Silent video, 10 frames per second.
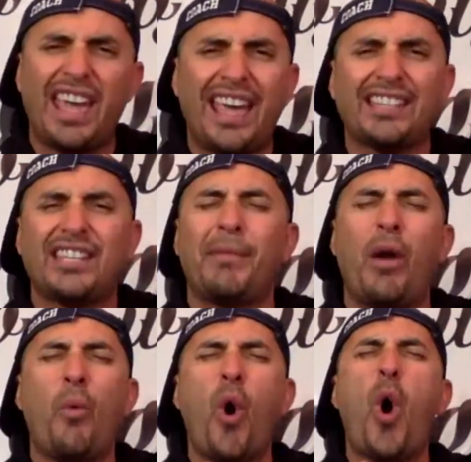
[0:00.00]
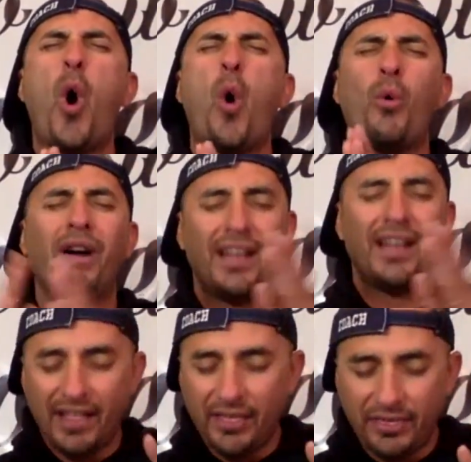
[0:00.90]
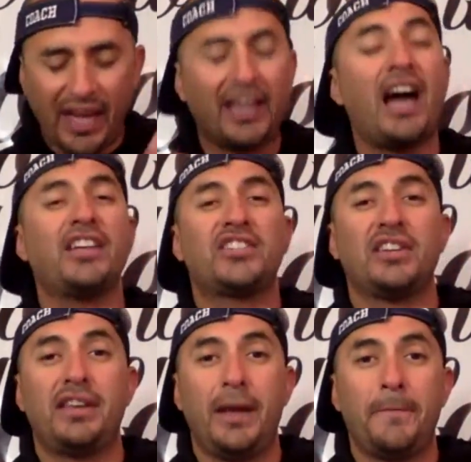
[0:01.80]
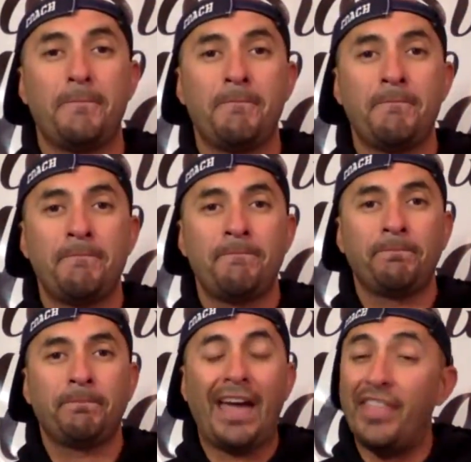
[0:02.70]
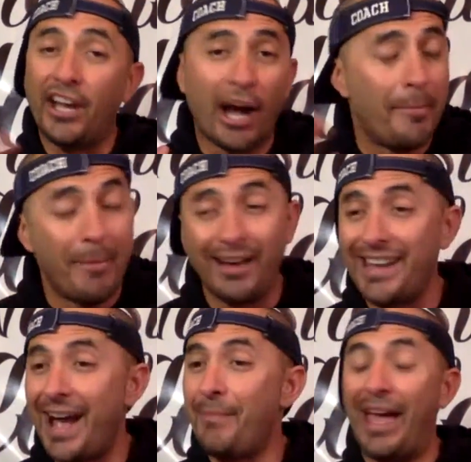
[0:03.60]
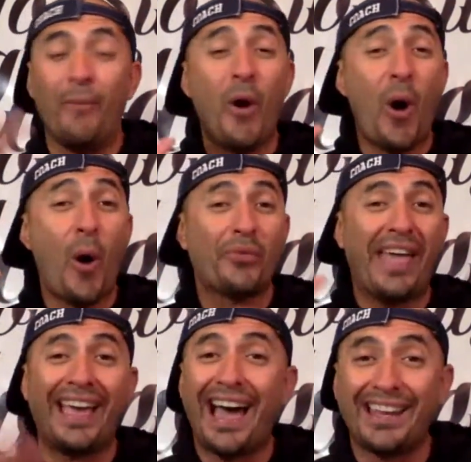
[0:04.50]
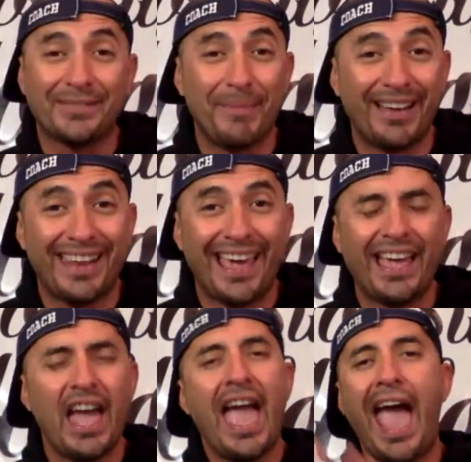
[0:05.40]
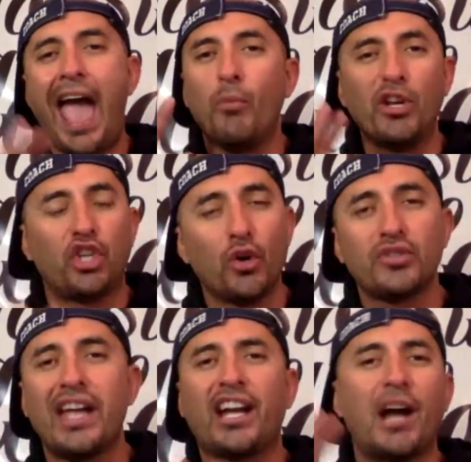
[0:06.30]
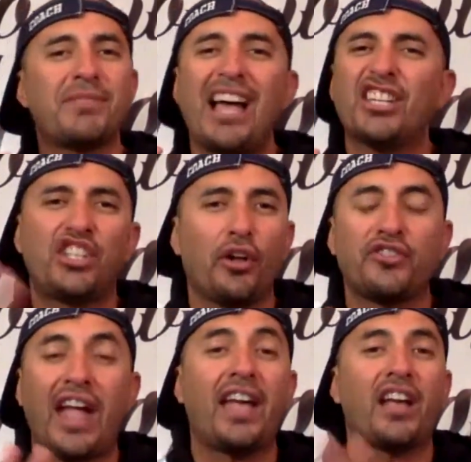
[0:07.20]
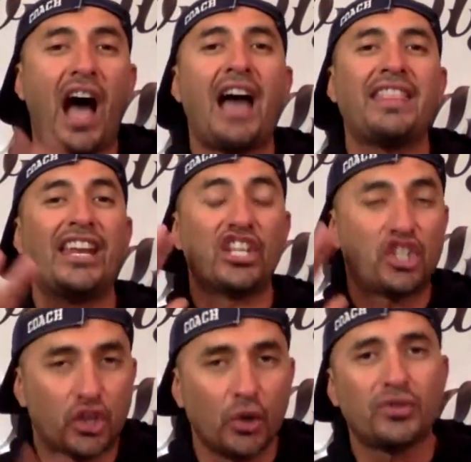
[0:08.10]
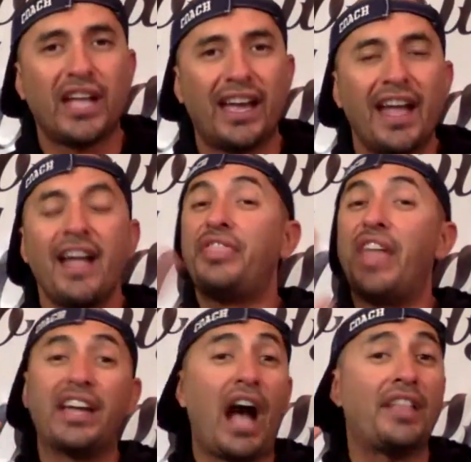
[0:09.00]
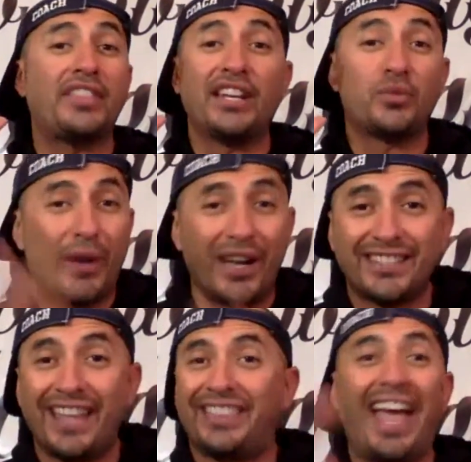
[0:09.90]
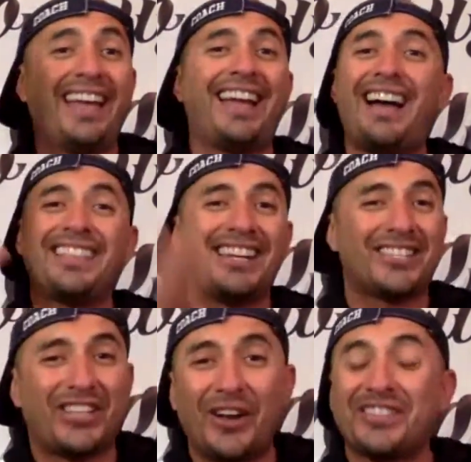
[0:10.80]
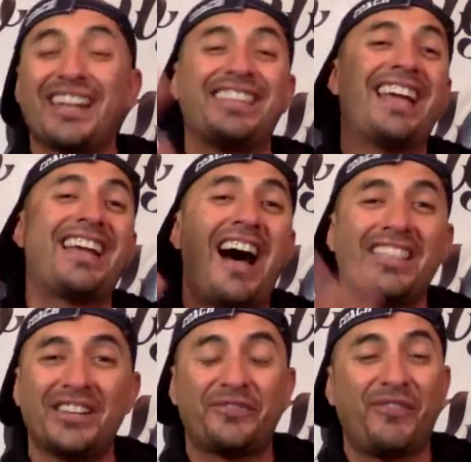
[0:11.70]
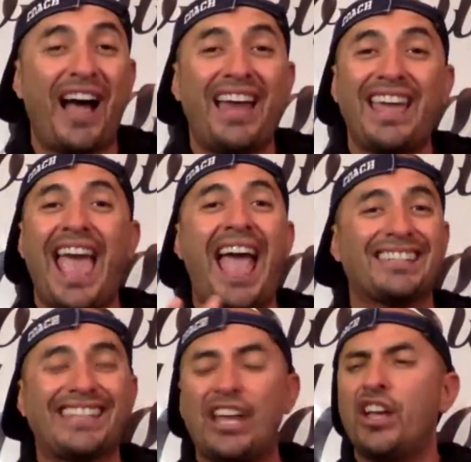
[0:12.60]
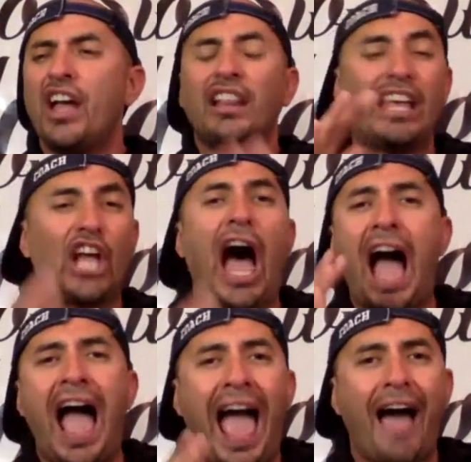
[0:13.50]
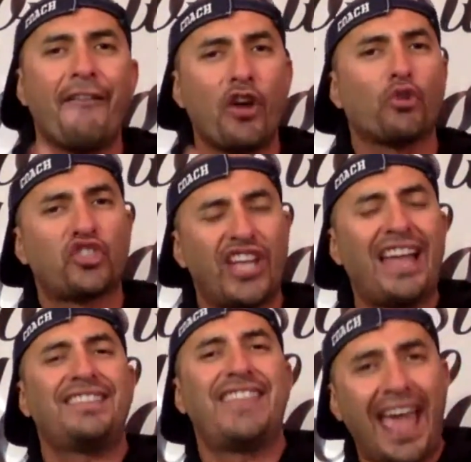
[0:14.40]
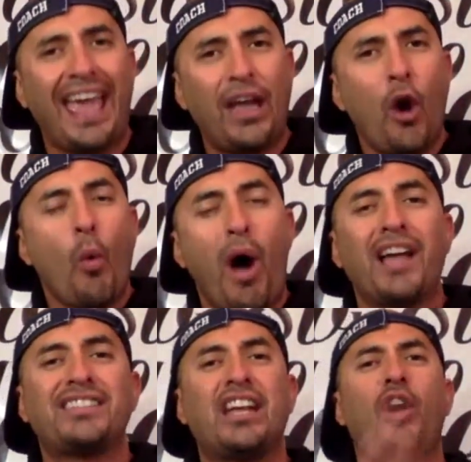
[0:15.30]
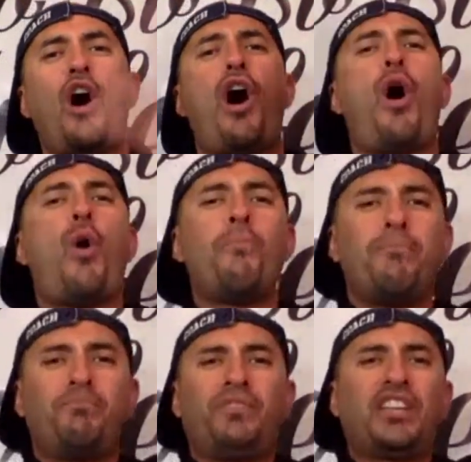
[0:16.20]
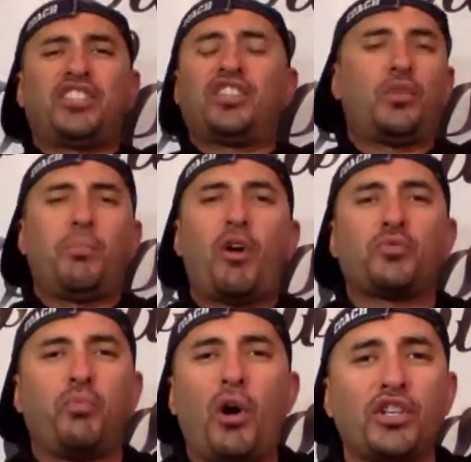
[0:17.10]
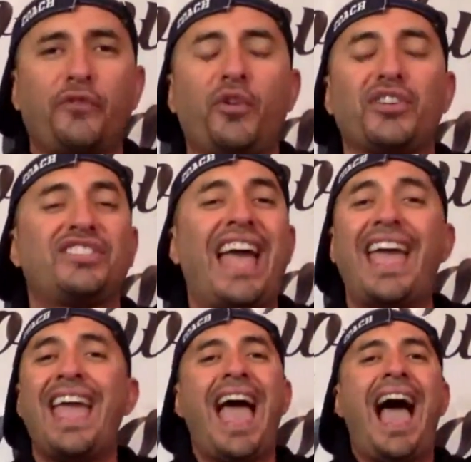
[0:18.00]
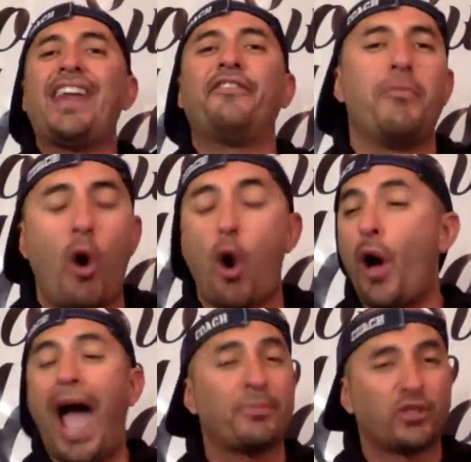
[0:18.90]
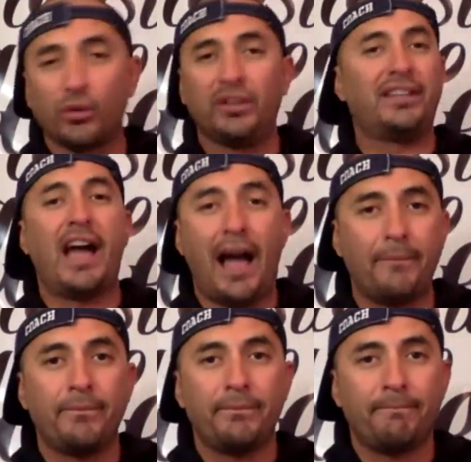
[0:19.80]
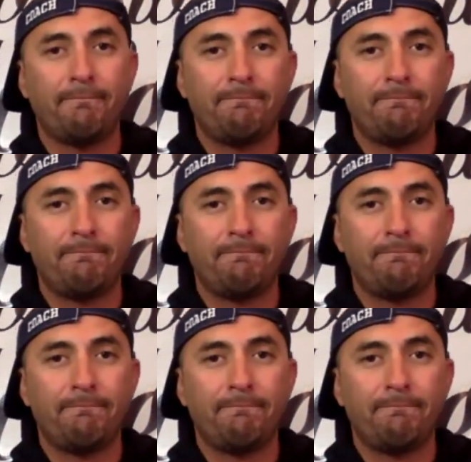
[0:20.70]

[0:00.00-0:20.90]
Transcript: Sunday hits, I'm like, woo! thank God it's Sunday. And then come Monday, I'm like, woo, thank God it's Monday. And when Tuesday comes, I still thank God that it's Tuesday. Thank God that it's Wednesday. Thank God that it's Thursday. Thank God that it's Friday and Saturday. Like, I have no set day where I say, oh, this is the most wonderfulest day out of them all. Absolutely not.